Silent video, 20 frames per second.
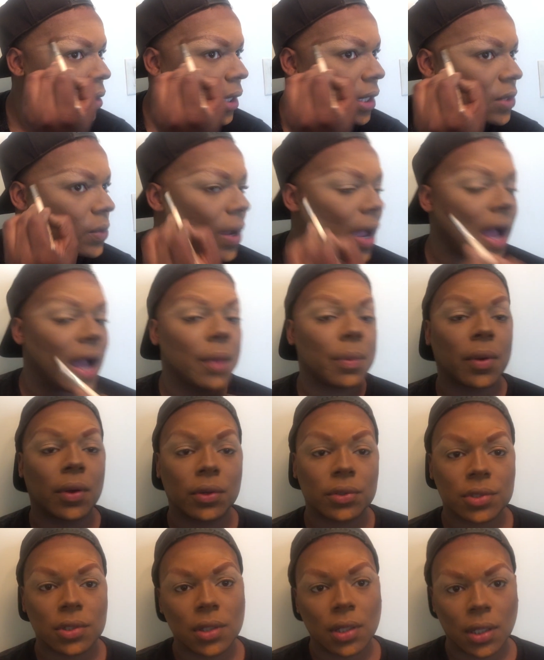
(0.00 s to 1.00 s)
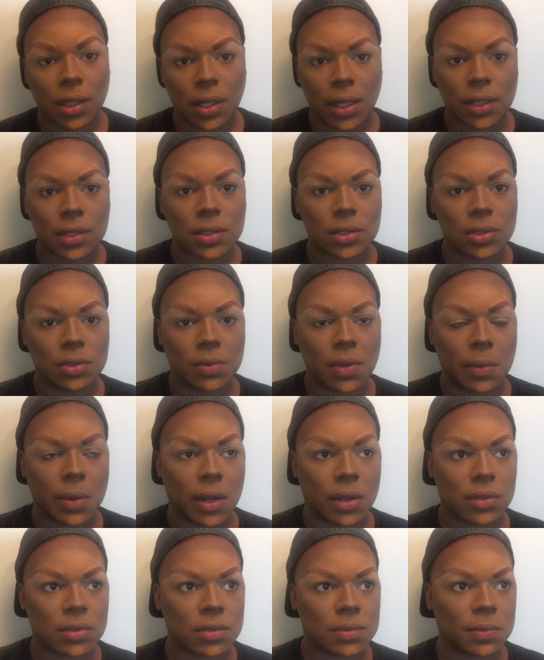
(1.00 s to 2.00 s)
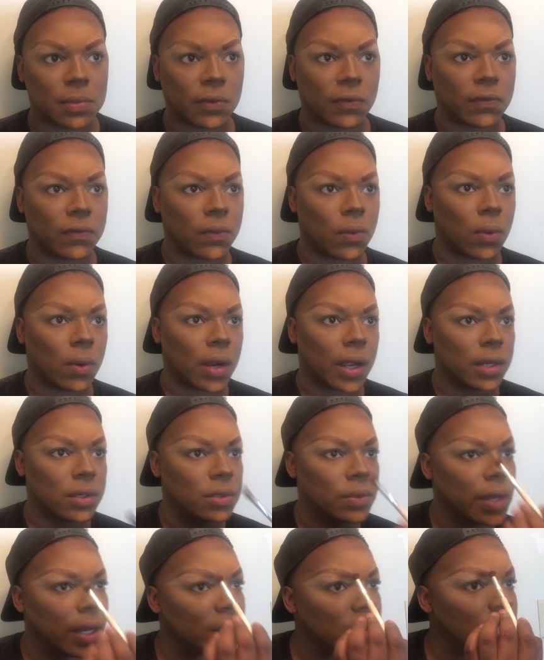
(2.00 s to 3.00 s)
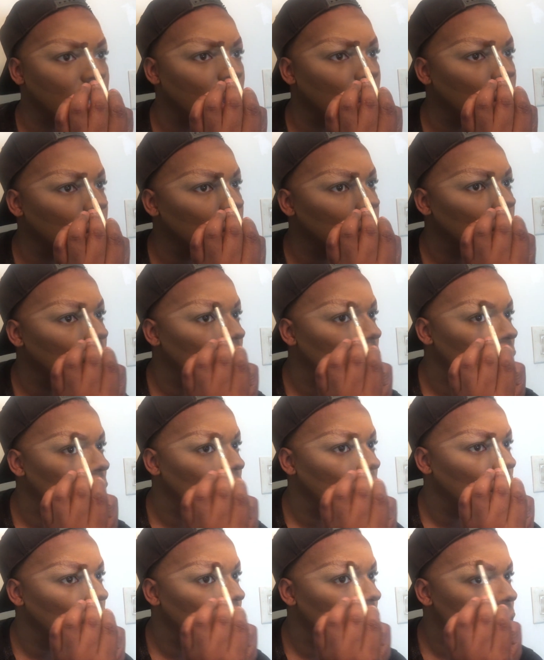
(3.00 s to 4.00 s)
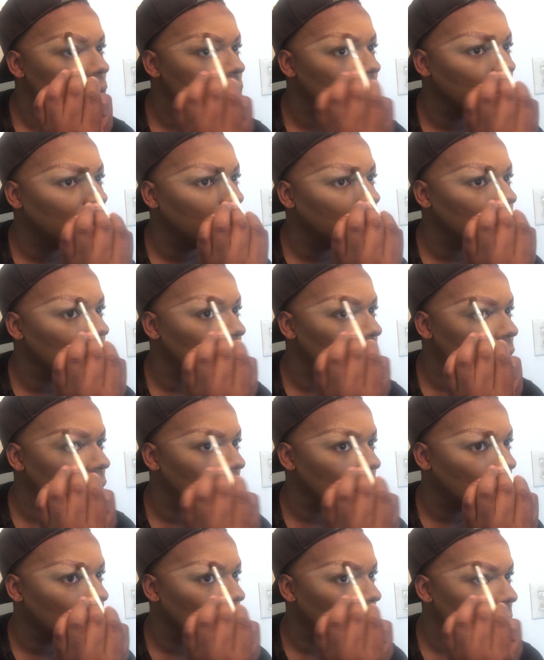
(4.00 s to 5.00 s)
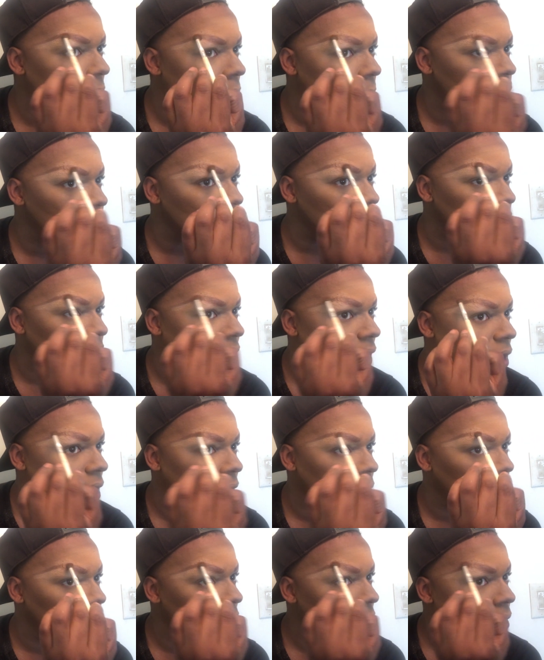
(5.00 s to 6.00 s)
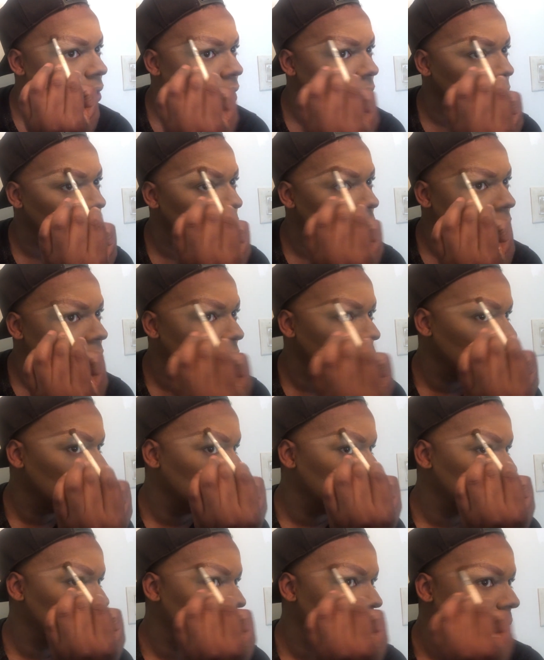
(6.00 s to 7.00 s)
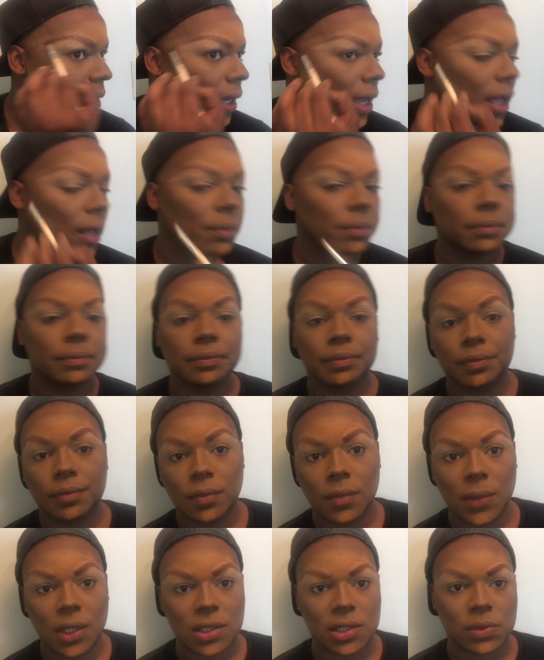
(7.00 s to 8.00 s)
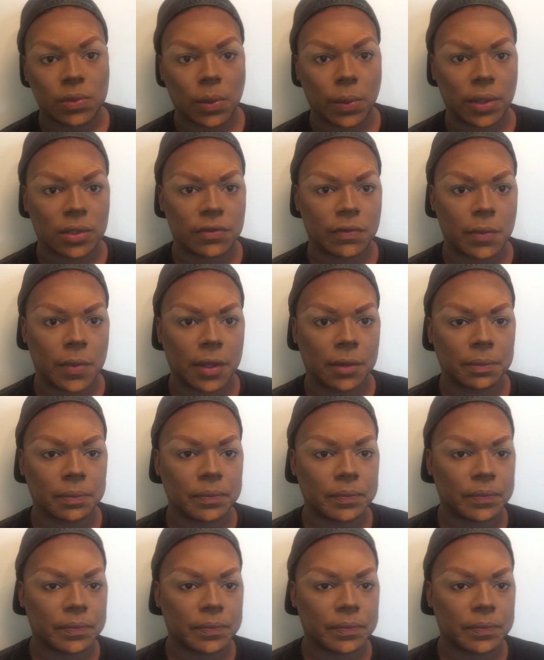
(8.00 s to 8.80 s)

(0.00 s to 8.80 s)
That's why I personally like to do my brows before I do eyeshadow. Some people do it the other way around, which is fine. But again, this is what works for me.